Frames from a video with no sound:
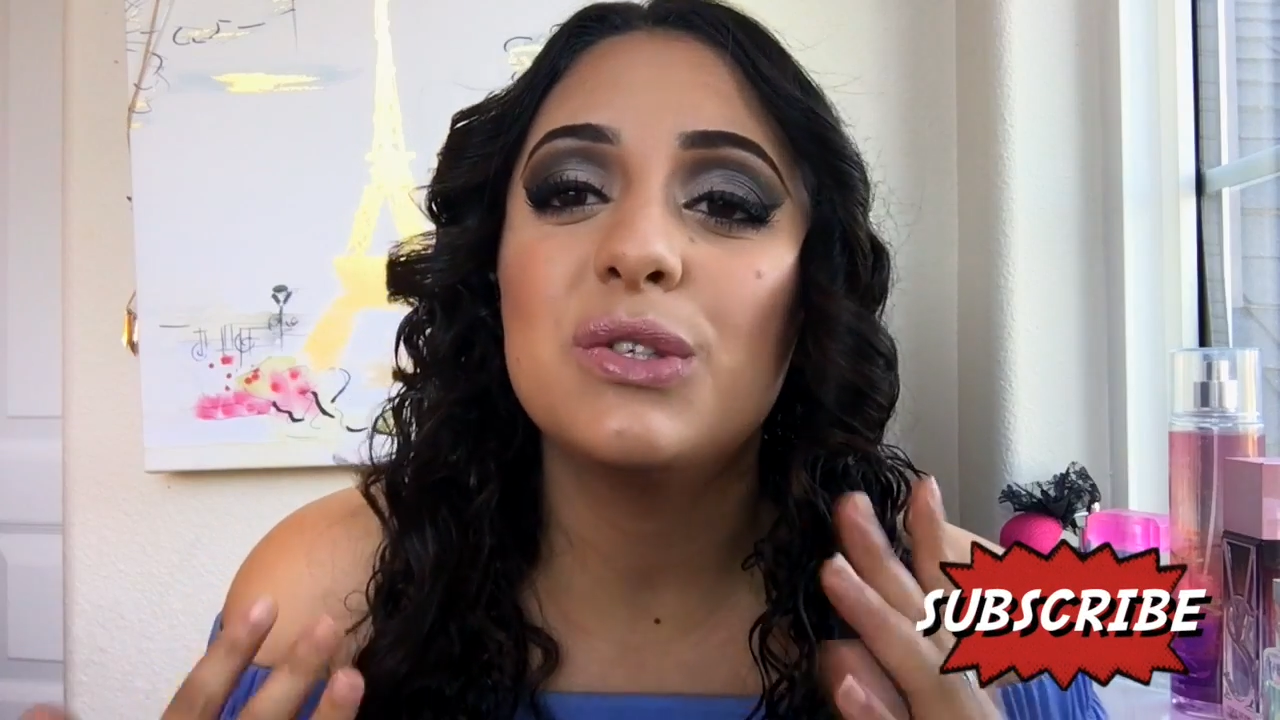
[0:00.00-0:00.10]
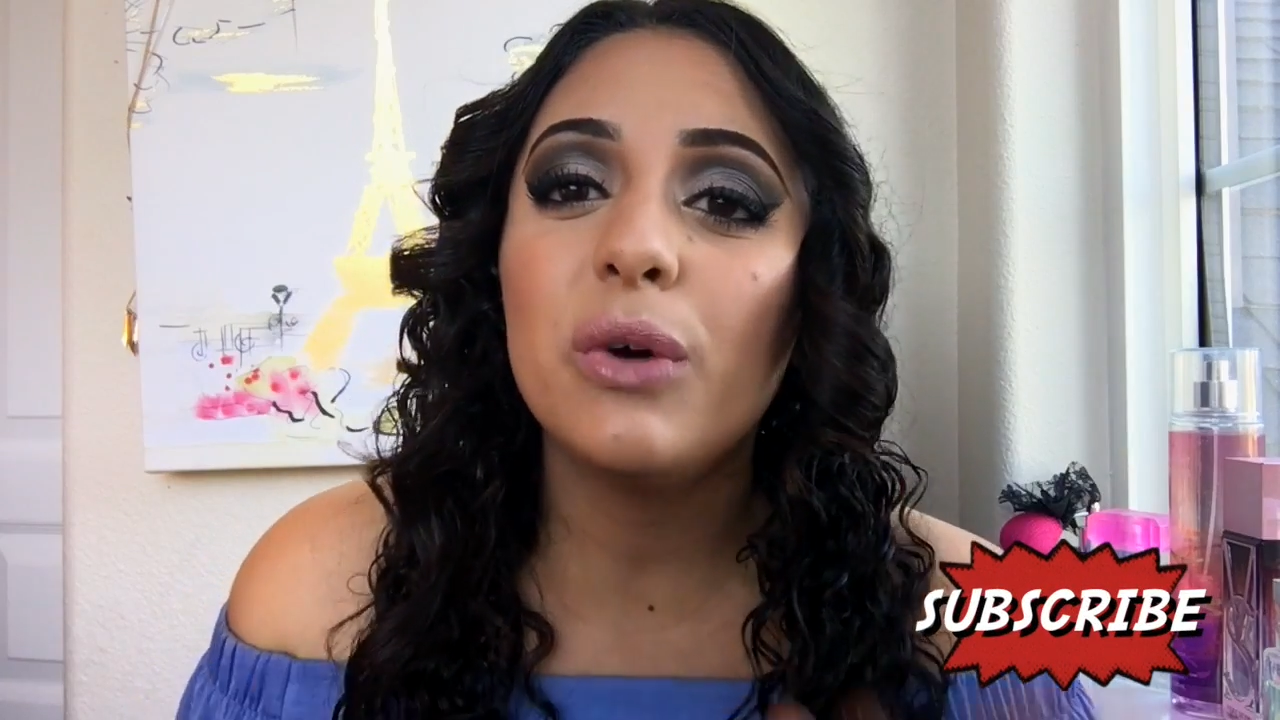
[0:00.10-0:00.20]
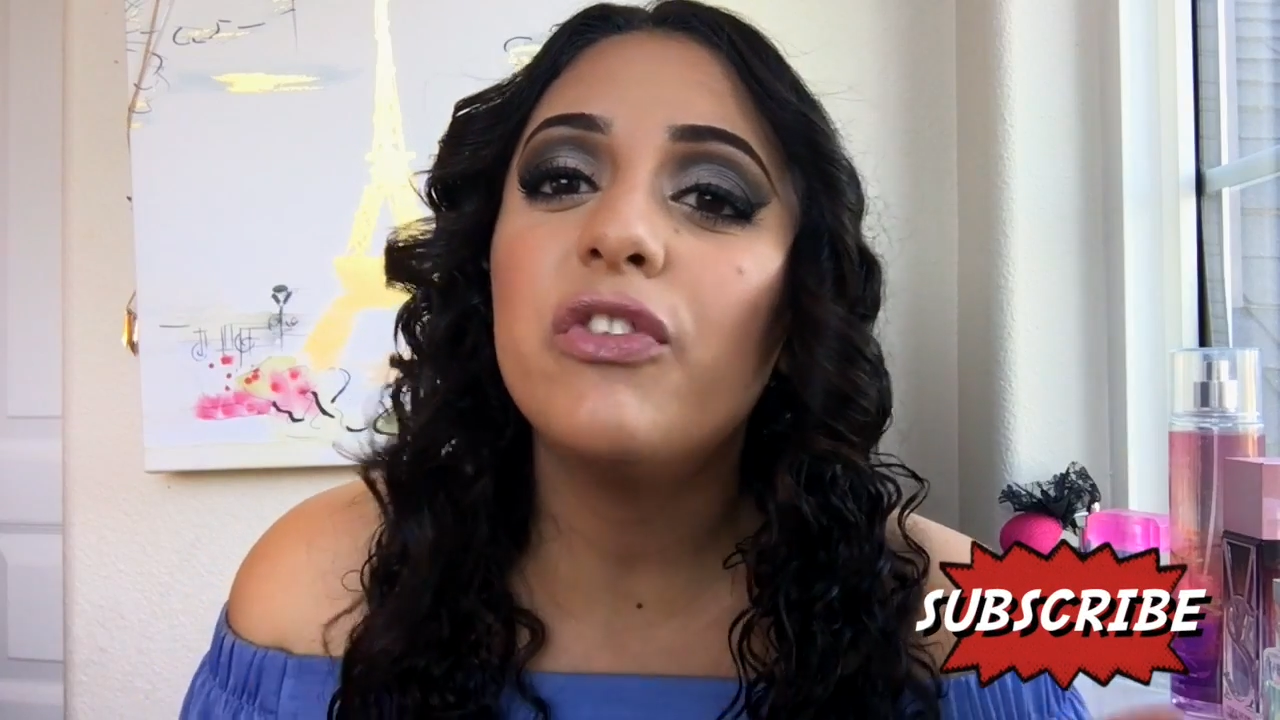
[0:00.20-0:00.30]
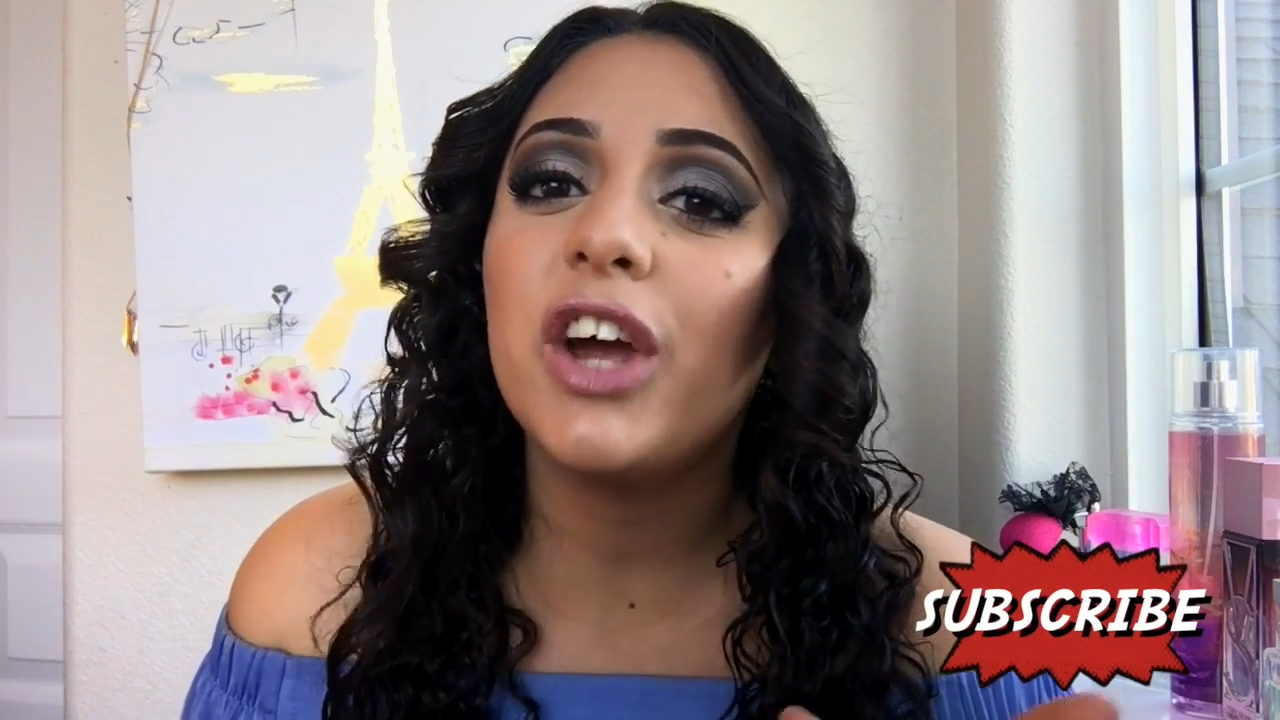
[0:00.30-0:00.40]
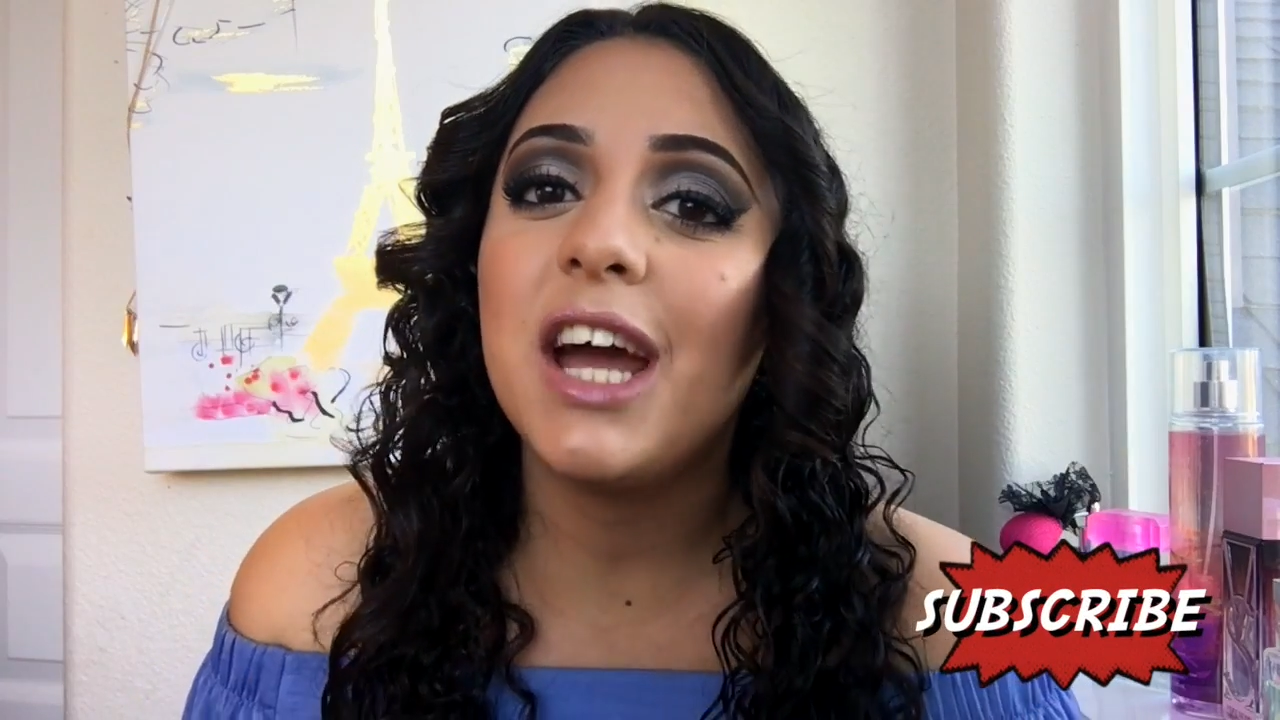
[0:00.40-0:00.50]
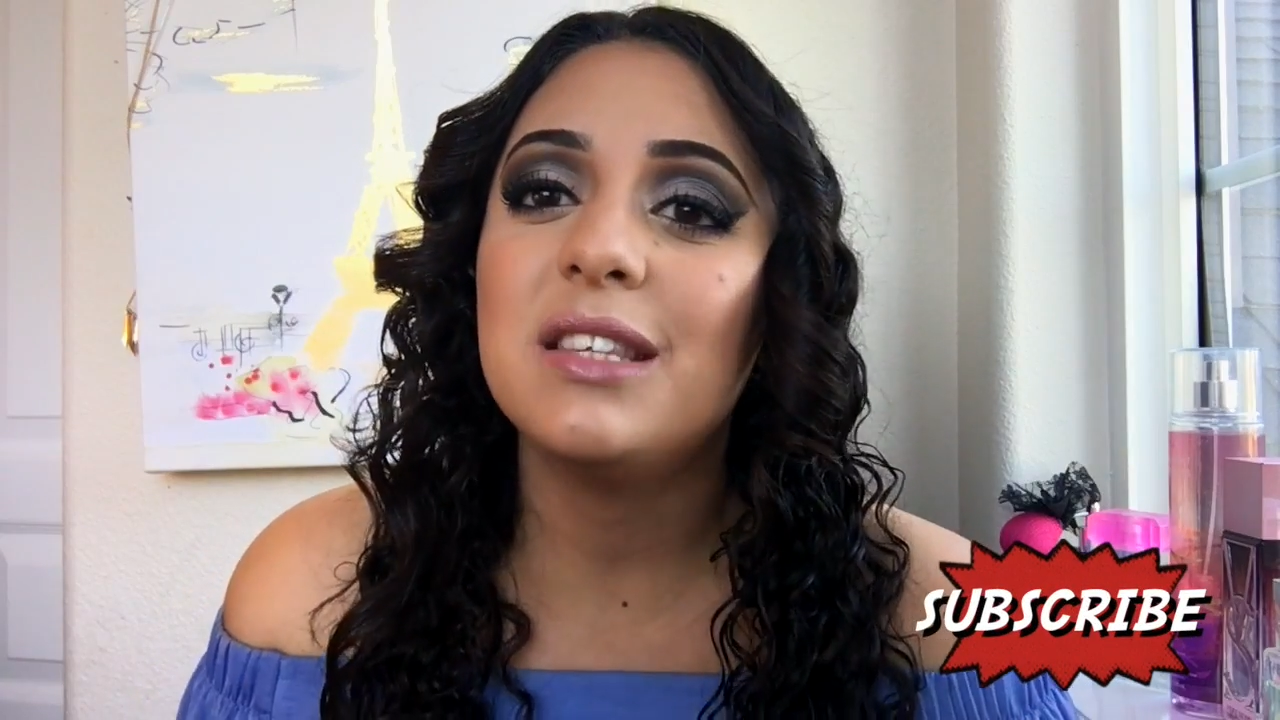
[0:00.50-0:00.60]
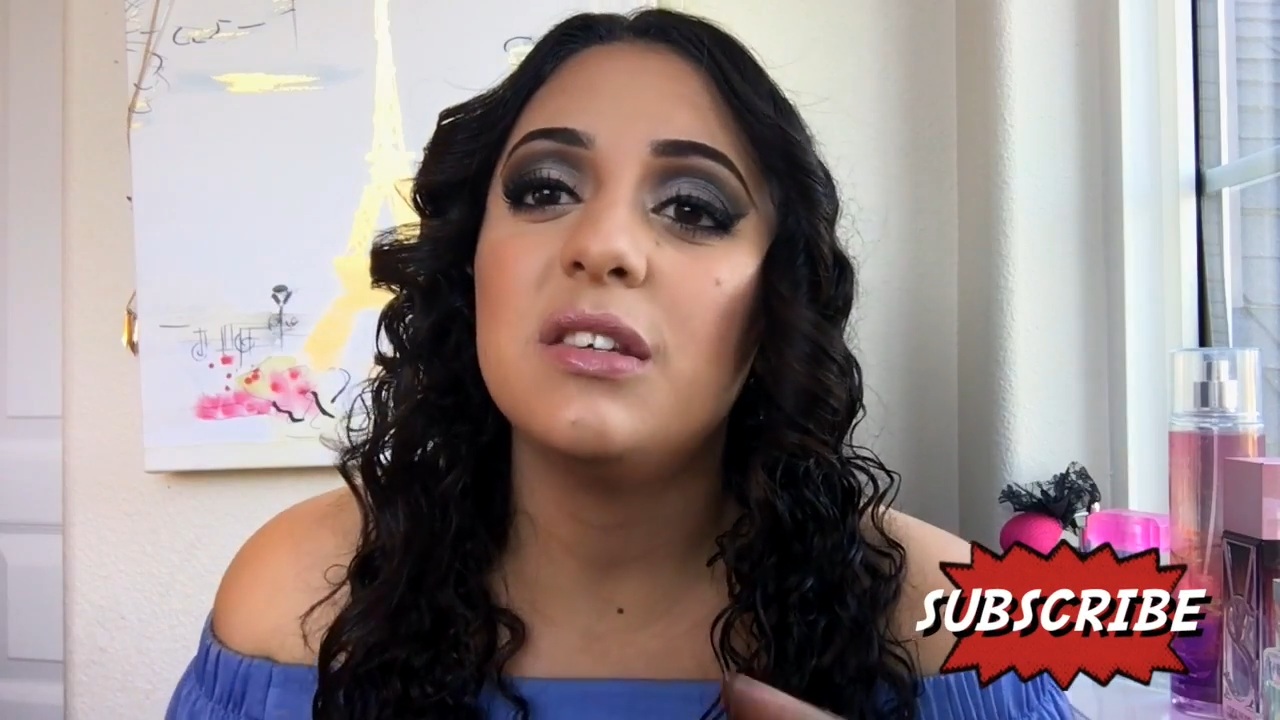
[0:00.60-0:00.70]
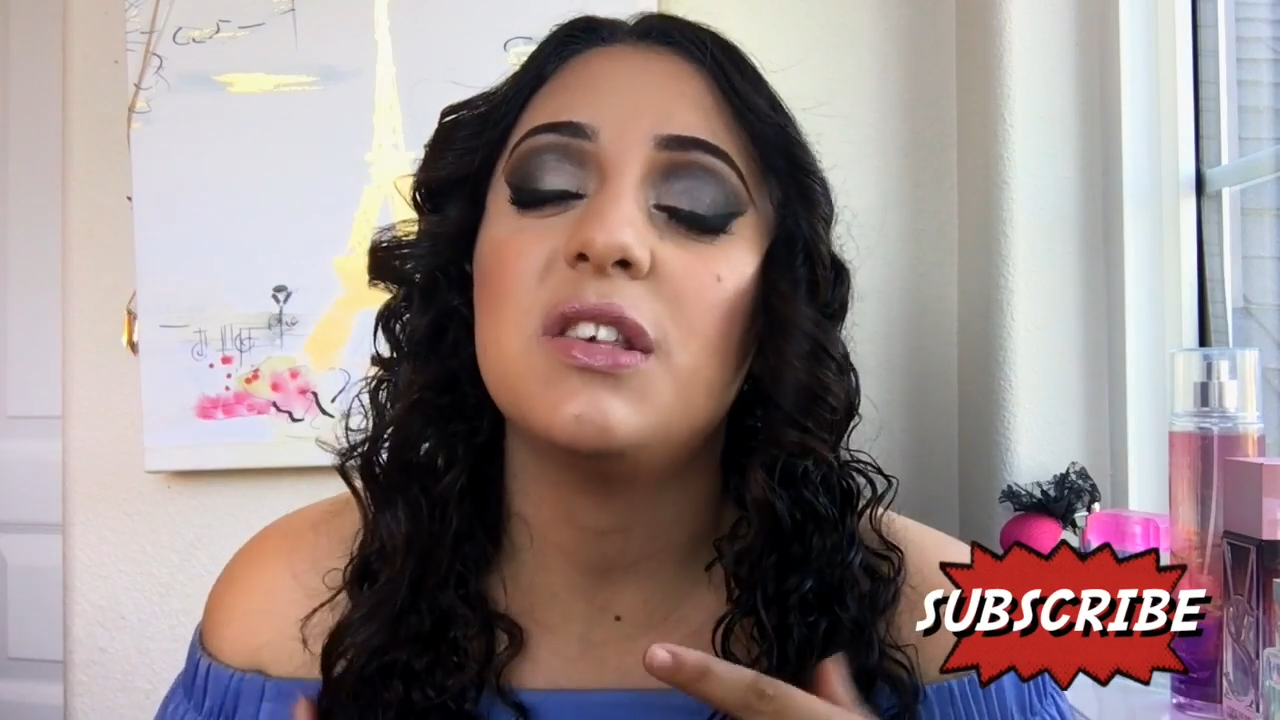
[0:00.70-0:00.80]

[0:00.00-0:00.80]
and don't forget to